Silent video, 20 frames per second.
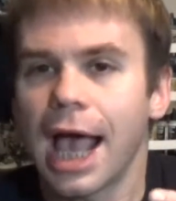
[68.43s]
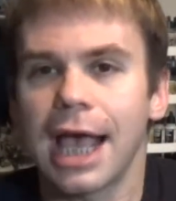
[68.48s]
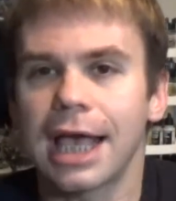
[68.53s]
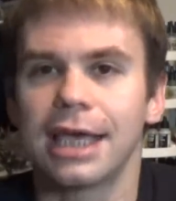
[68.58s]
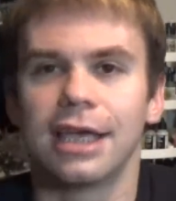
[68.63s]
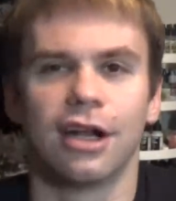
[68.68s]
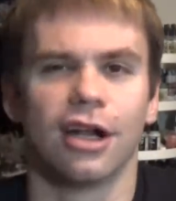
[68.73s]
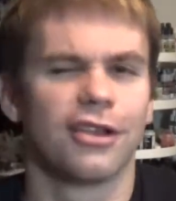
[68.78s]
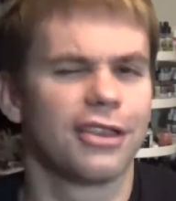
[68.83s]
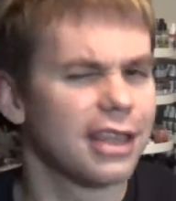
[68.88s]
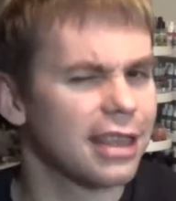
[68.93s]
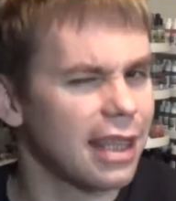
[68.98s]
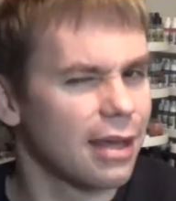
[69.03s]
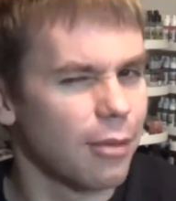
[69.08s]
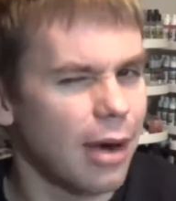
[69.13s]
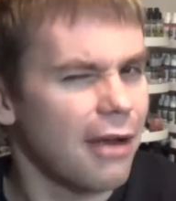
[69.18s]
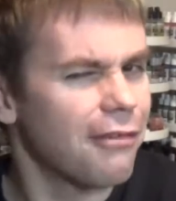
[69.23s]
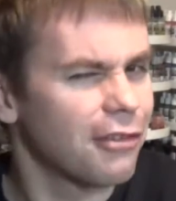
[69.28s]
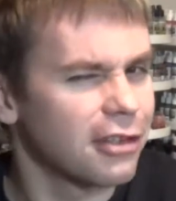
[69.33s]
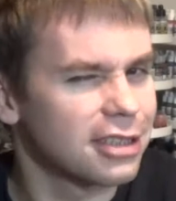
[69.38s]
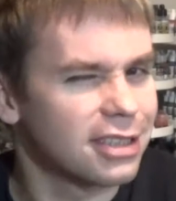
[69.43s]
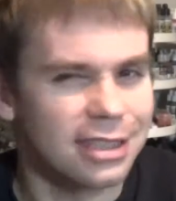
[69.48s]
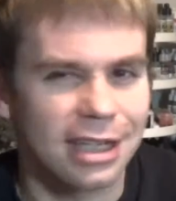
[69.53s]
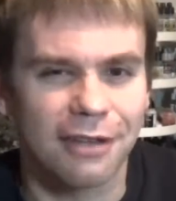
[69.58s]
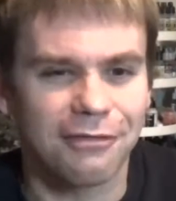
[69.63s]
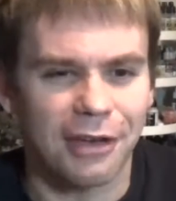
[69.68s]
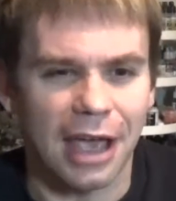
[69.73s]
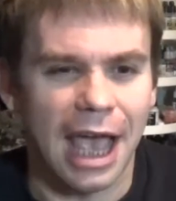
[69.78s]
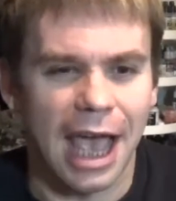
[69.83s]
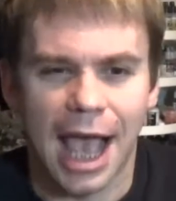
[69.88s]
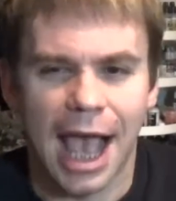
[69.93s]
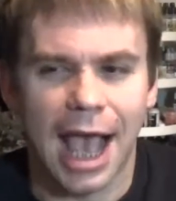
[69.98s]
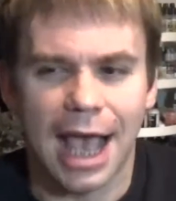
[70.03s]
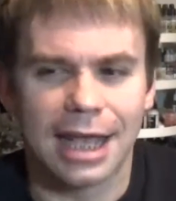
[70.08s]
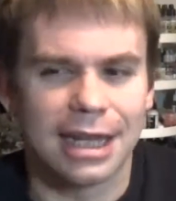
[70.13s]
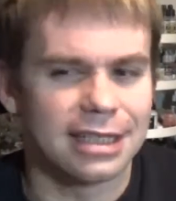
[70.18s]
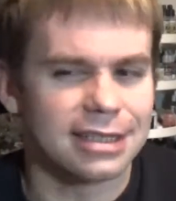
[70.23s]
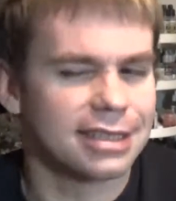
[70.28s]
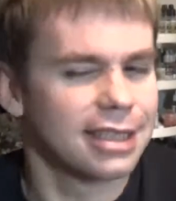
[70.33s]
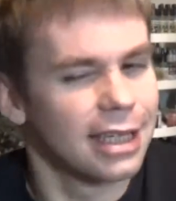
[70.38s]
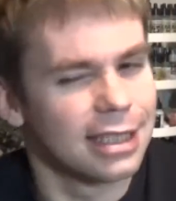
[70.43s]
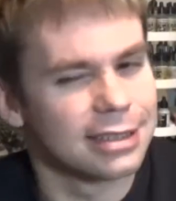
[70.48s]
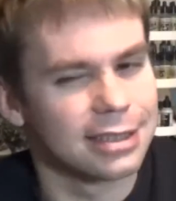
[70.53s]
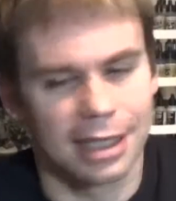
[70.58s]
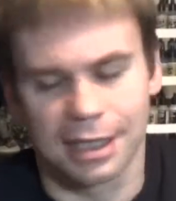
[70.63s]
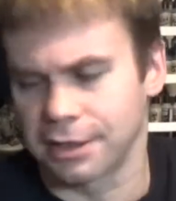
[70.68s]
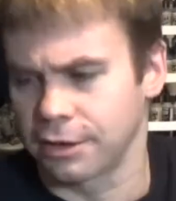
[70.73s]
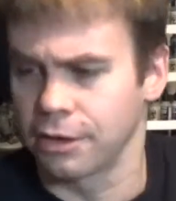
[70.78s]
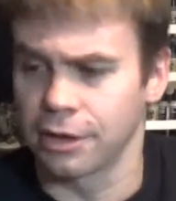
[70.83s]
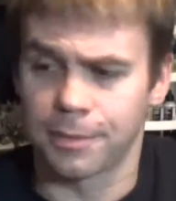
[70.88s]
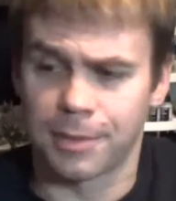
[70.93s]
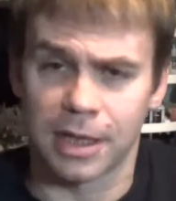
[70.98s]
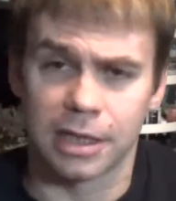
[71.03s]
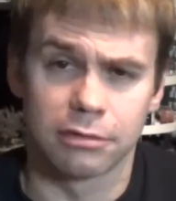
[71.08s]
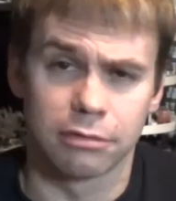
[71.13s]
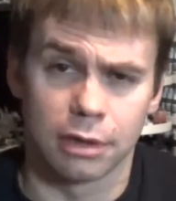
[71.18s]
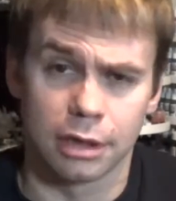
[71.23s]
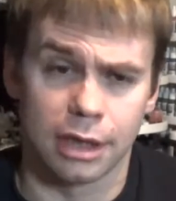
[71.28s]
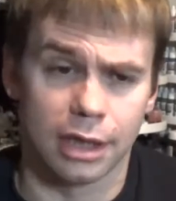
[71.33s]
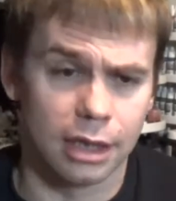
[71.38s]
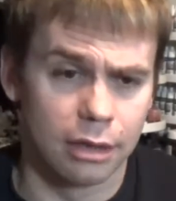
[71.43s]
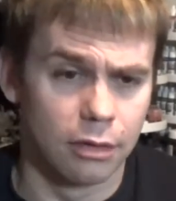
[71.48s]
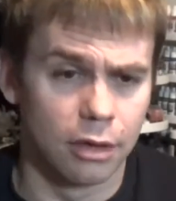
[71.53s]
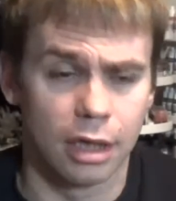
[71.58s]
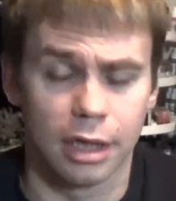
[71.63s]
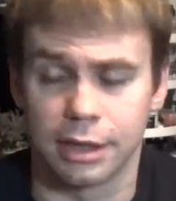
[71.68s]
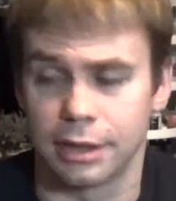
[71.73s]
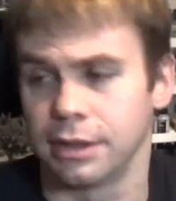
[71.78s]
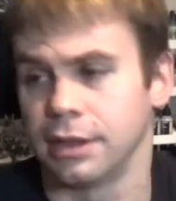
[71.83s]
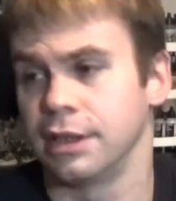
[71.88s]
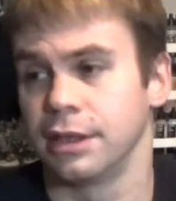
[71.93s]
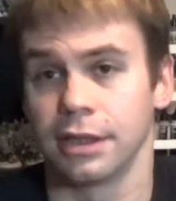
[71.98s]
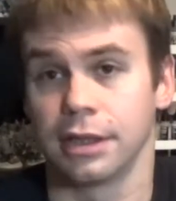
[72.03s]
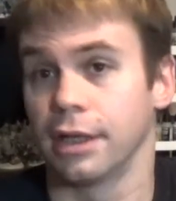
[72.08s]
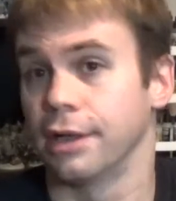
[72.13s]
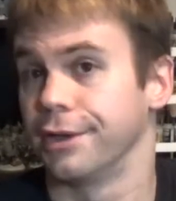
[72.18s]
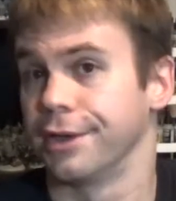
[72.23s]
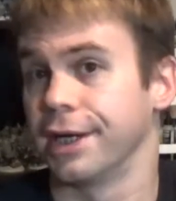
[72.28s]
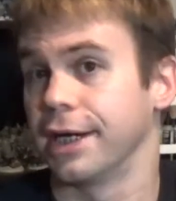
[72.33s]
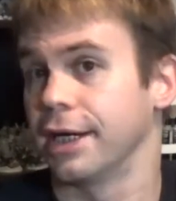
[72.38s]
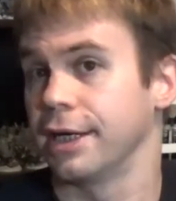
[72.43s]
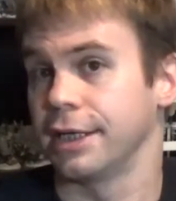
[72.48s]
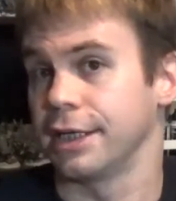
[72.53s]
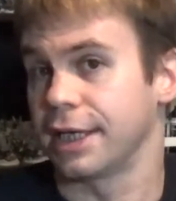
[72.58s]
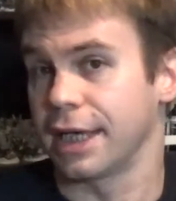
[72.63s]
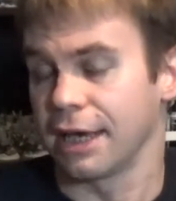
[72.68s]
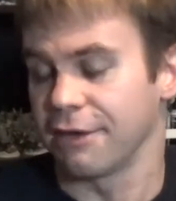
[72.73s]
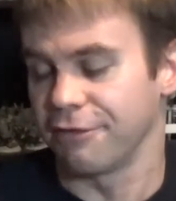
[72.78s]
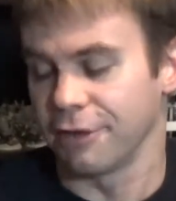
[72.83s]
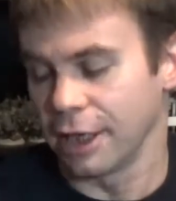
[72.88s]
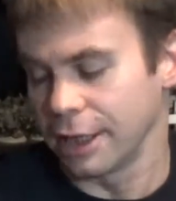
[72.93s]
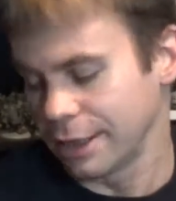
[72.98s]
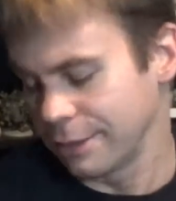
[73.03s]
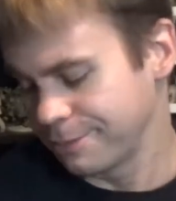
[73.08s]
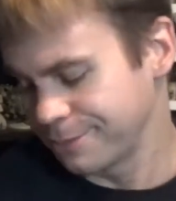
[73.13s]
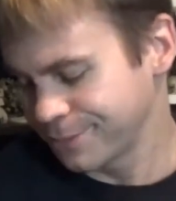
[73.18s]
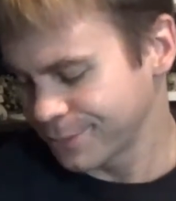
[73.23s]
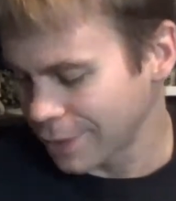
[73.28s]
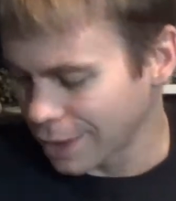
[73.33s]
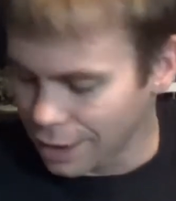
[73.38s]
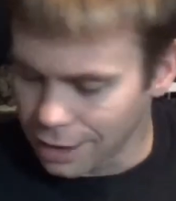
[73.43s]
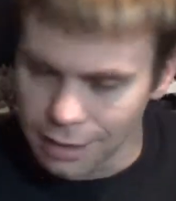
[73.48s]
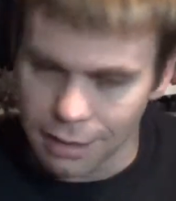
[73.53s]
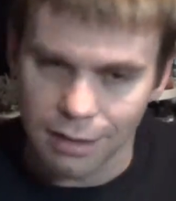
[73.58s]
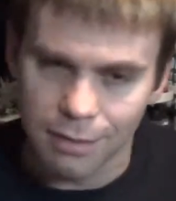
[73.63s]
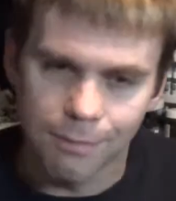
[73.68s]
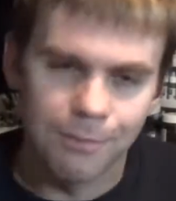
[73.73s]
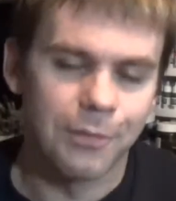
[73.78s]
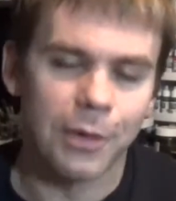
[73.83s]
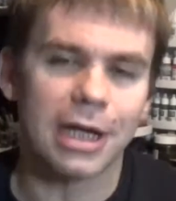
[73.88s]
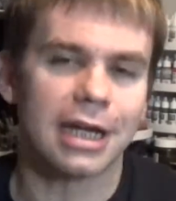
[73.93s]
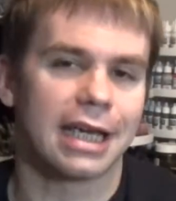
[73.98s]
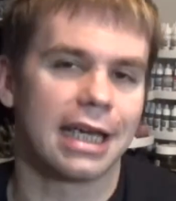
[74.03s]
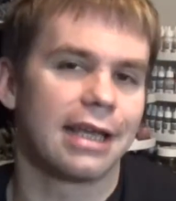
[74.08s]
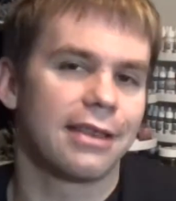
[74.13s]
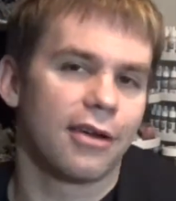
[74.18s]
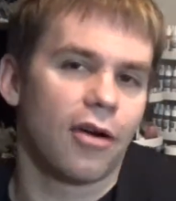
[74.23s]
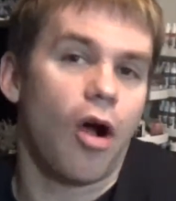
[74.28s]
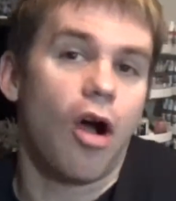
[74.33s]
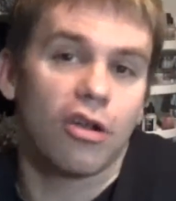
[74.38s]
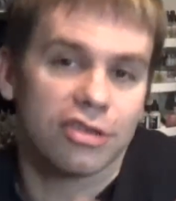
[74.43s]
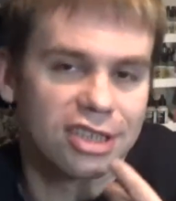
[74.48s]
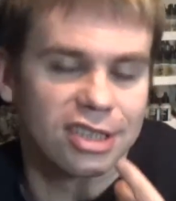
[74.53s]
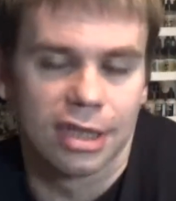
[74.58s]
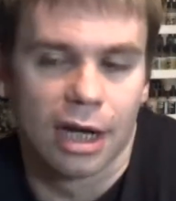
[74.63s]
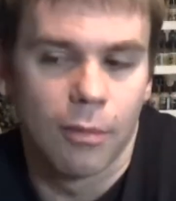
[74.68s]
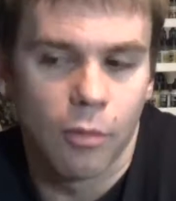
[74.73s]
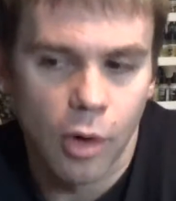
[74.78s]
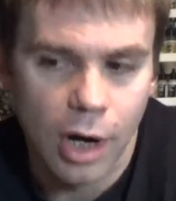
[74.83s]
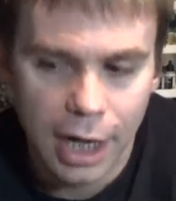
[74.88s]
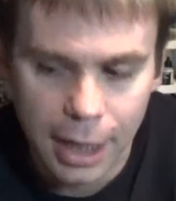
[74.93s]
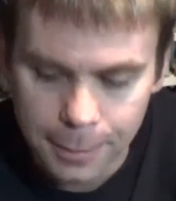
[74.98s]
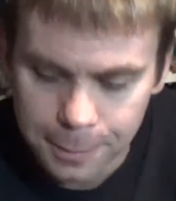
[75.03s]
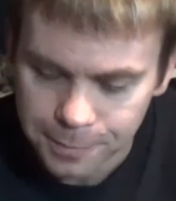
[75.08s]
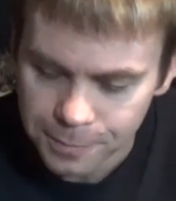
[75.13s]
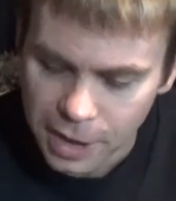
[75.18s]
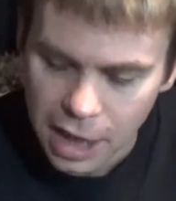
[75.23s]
You know, they reference stuff and it says like go to page 191 and you go there and you can't find it. But again, they're all somewhere.